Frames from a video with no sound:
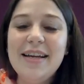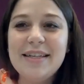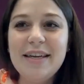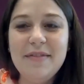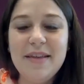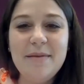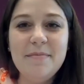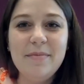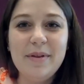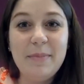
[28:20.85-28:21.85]
to give
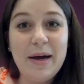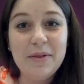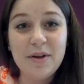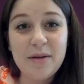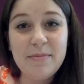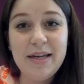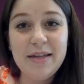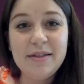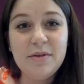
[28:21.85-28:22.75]
them about 30 minutes